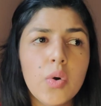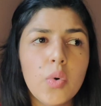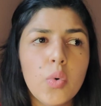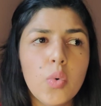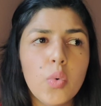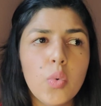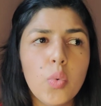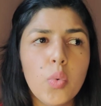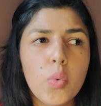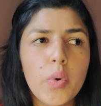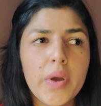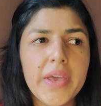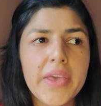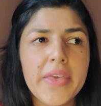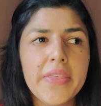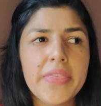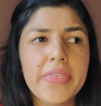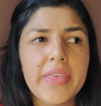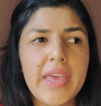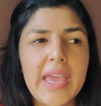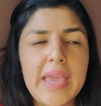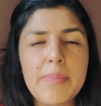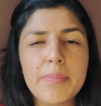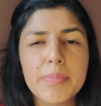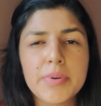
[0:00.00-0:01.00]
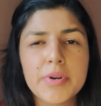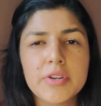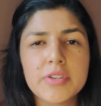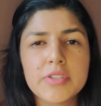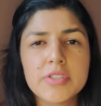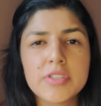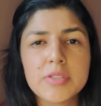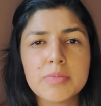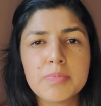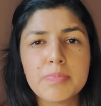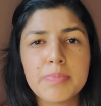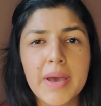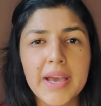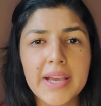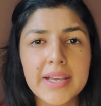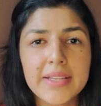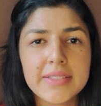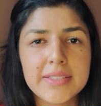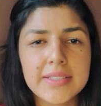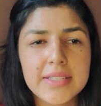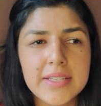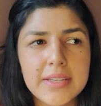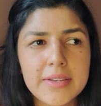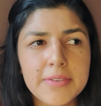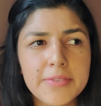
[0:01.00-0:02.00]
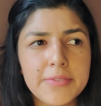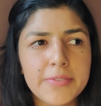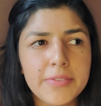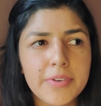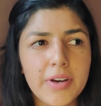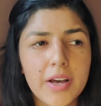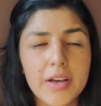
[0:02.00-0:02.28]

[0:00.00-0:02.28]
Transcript: with a perspective